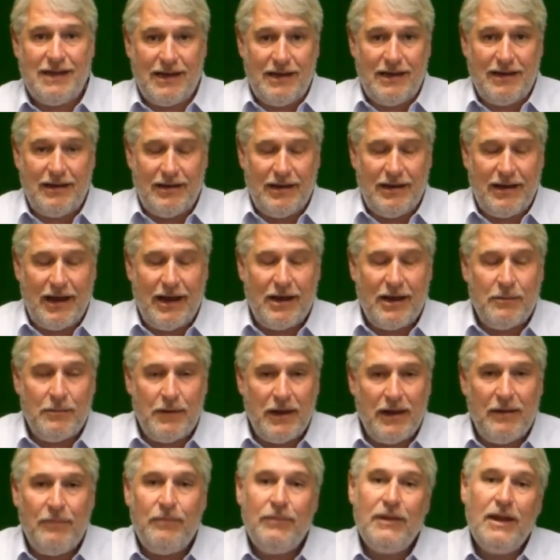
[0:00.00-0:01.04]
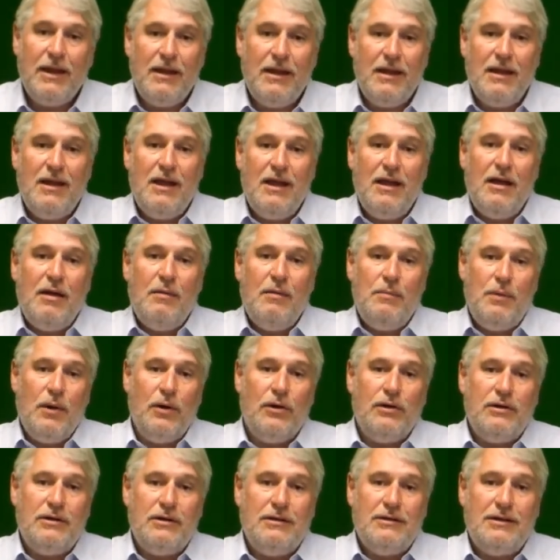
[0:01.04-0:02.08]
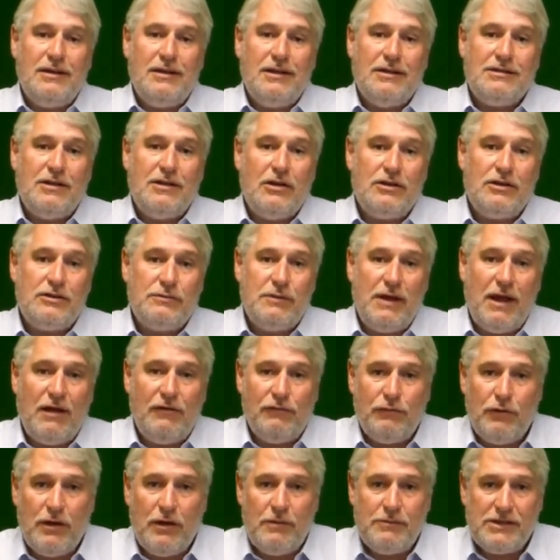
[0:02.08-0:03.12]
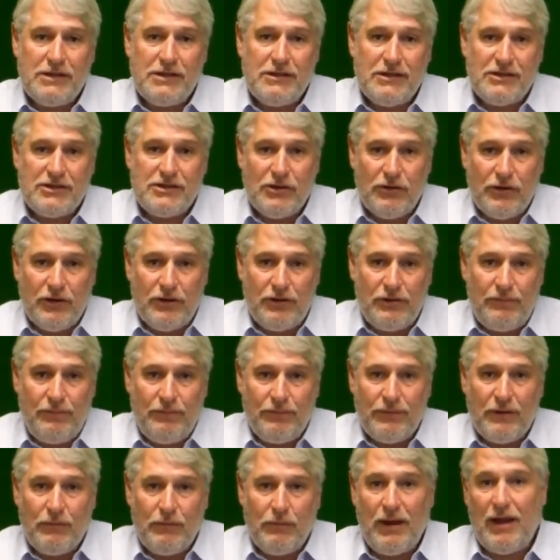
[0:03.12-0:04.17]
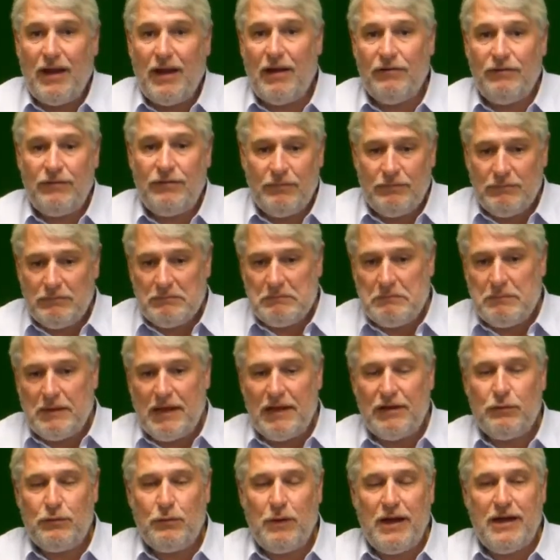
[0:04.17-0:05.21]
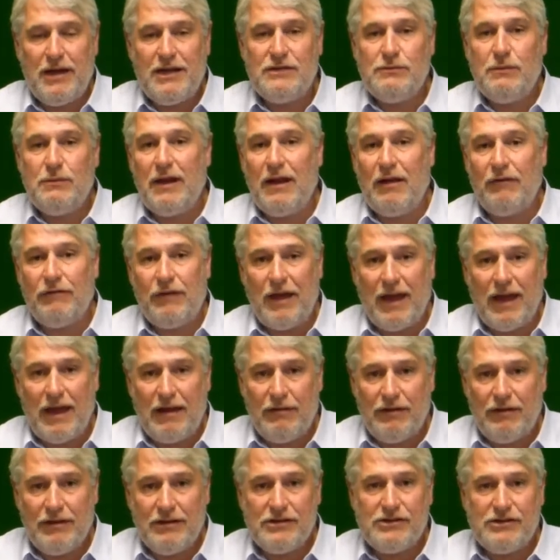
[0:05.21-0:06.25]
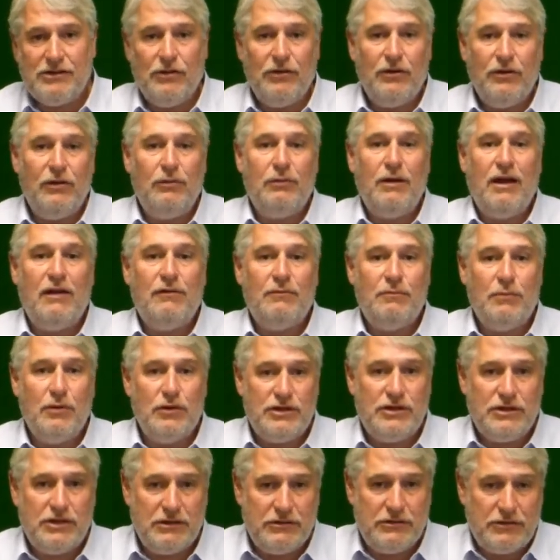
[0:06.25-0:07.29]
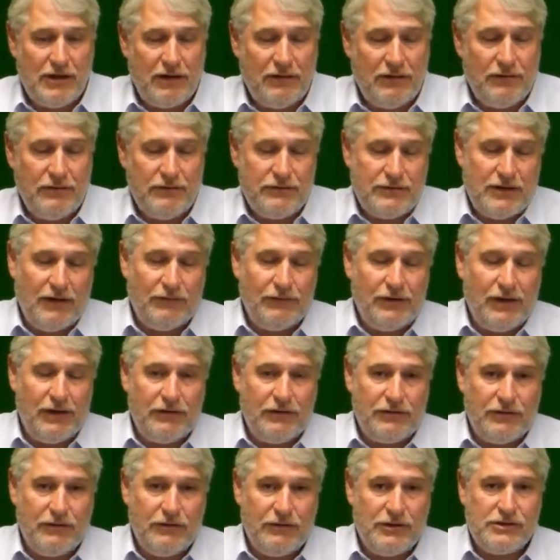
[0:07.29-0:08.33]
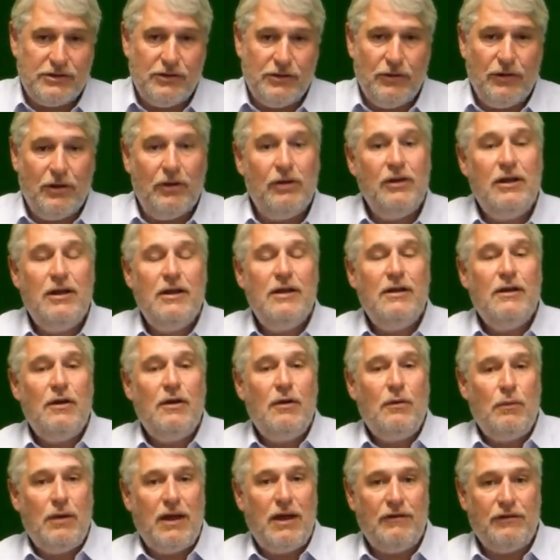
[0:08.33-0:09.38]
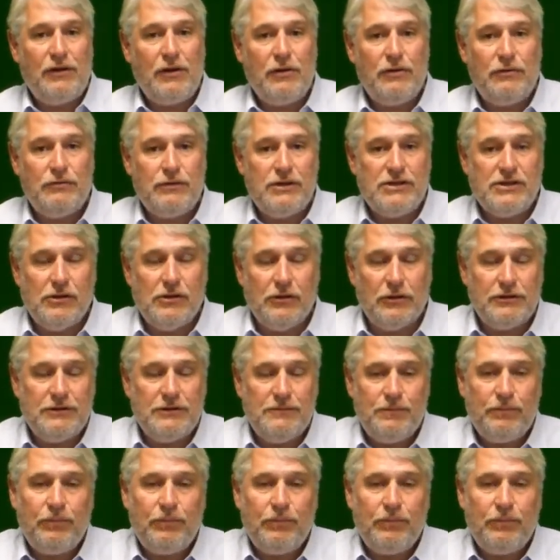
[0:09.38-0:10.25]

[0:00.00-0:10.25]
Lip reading: Then they're the enemy. But as long as we have worms in the soil, we have pathways, we have air in the soil, we have moisture travelling through the soil, we have a good result.